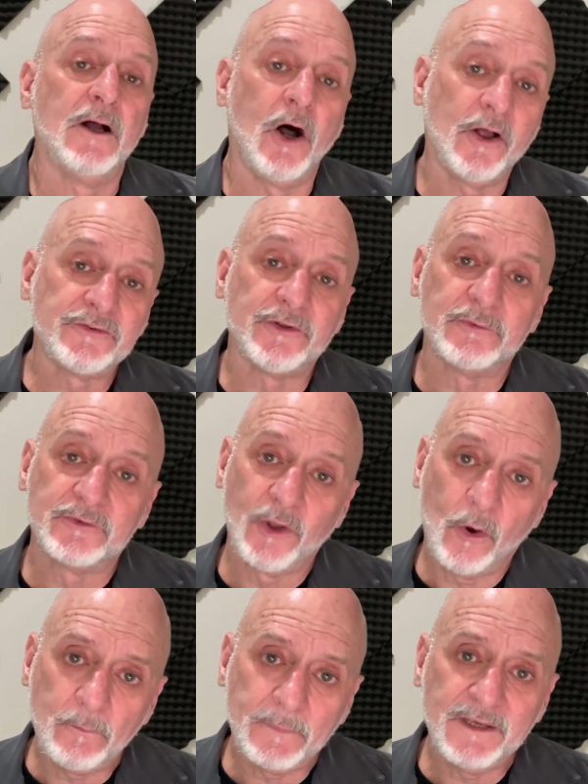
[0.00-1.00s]
Also,
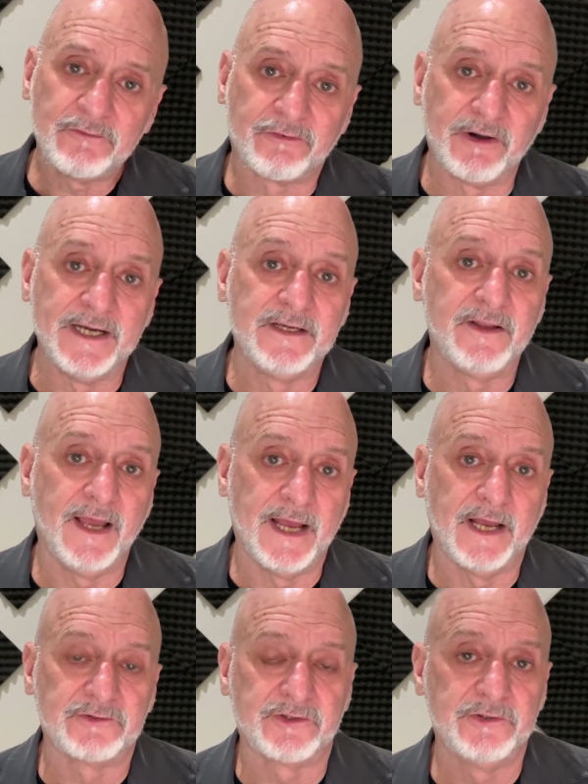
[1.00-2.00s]
don't be afraid to
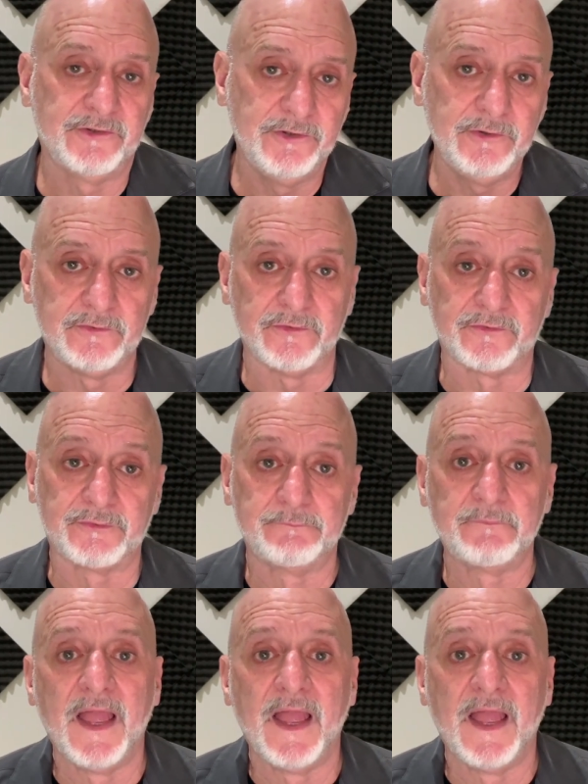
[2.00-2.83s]
ask your students.